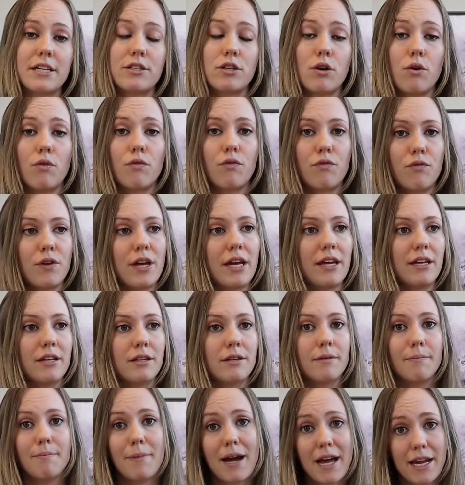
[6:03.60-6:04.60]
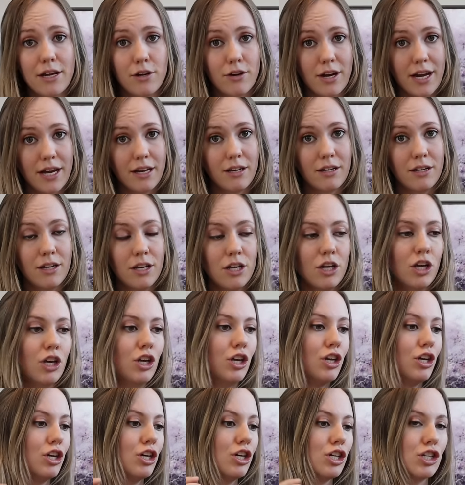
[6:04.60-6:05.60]
that don't fit migraine
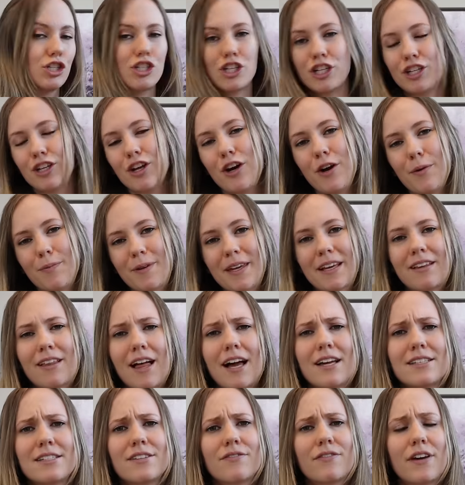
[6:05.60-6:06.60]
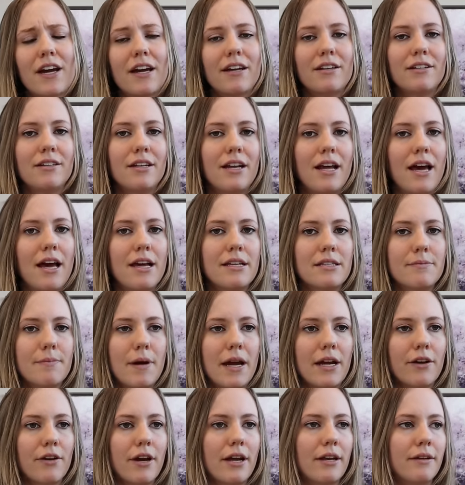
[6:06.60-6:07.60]
should not be classified as
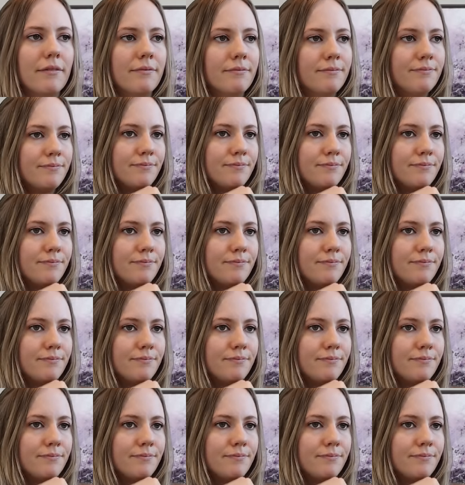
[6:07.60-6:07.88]
migraine.